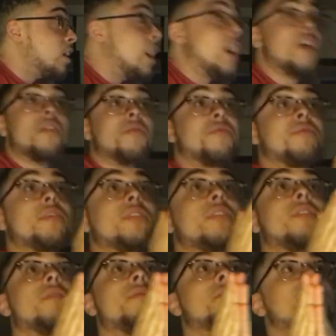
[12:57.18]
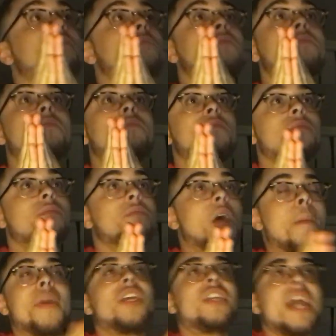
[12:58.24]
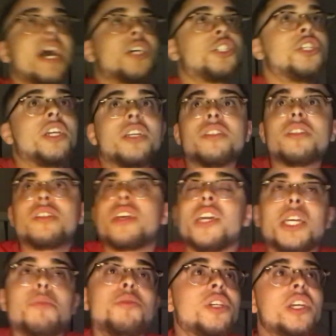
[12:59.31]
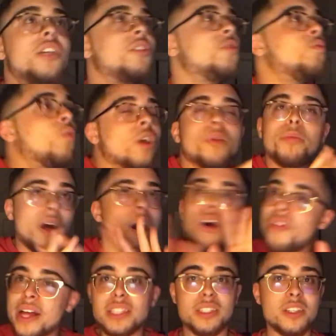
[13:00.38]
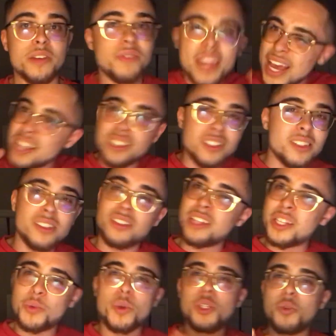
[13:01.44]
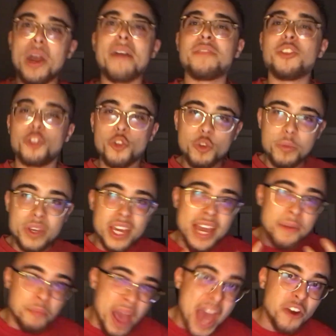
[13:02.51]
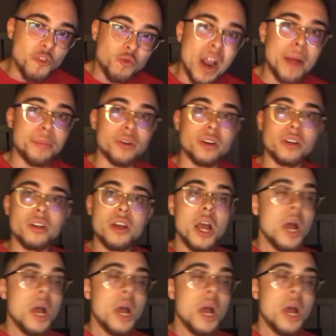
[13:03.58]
of, I mean, yeah, she can scheme, she can do work, all that stuff. Yes, that's what you have to do to be a battle rapper.